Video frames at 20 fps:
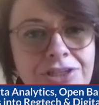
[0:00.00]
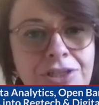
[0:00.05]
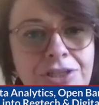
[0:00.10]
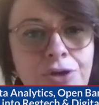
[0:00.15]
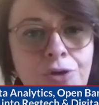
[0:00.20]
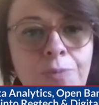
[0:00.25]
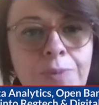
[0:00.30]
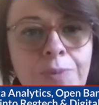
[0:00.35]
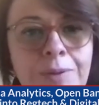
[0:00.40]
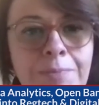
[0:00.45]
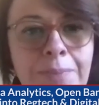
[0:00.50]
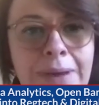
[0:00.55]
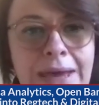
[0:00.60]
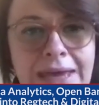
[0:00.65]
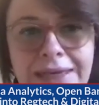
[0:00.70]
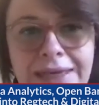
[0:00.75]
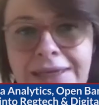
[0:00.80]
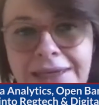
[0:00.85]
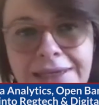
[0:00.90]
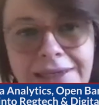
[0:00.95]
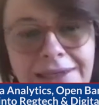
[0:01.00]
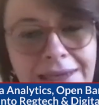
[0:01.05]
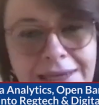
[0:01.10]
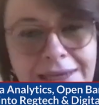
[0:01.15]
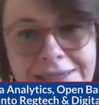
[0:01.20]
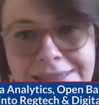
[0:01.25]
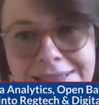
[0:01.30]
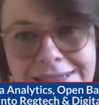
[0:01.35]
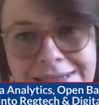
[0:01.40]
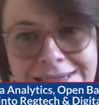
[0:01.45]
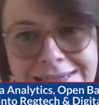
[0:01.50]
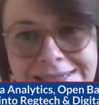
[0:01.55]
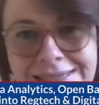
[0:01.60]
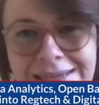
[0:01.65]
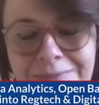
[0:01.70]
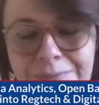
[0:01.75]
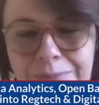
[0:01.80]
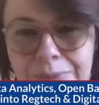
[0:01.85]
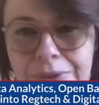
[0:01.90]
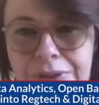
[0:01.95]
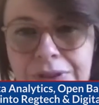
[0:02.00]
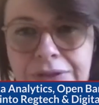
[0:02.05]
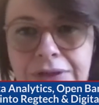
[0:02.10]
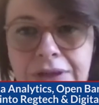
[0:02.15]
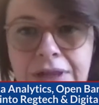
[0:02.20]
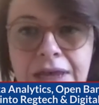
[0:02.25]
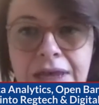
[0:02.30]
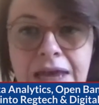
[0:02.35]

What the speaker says: in open banking, as an example,